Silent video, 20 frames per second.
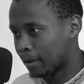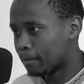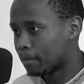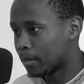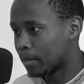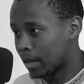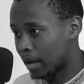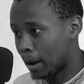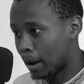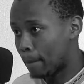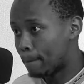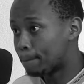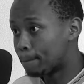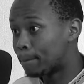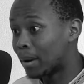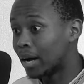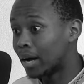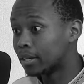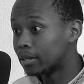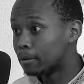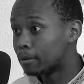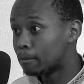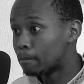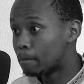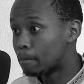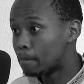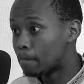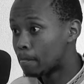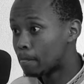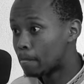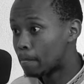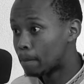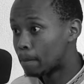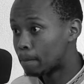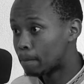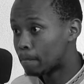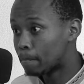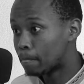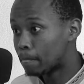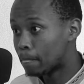Yeah. But
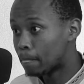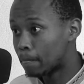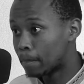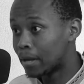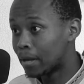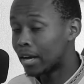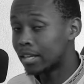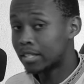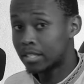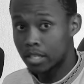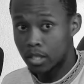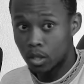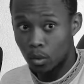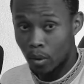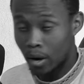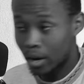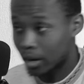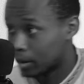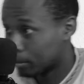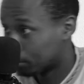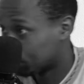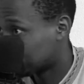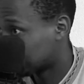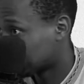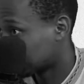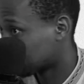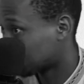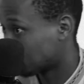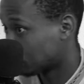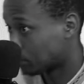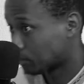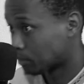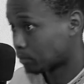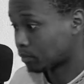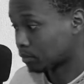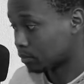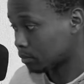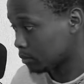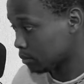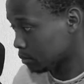Titiwaka, yeah, it's Titiwaka, something like
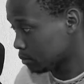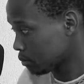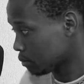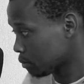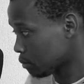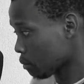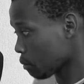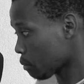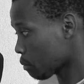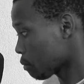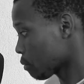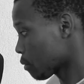that. Yeah, I know.